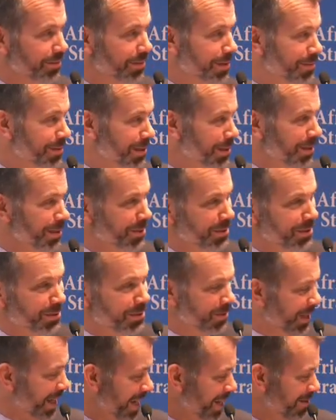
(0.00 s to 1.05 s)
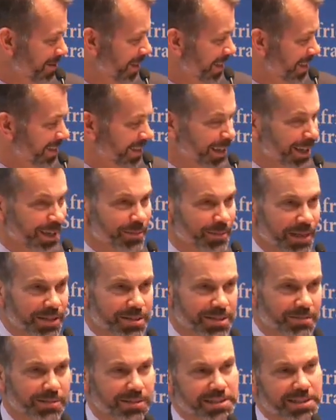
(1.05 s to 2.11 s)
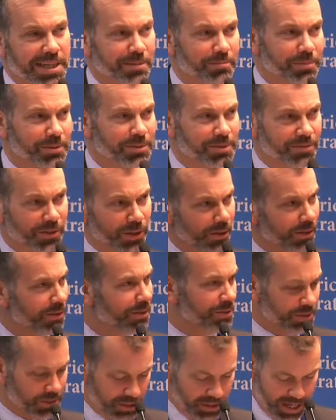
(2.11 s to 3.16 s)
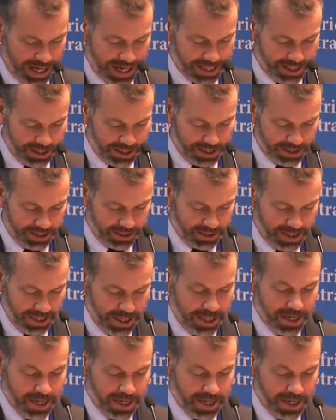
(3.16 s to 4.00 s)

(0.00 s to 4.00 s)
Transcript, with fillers: maybe in the Q and A we can talk about some examples of all those strategies.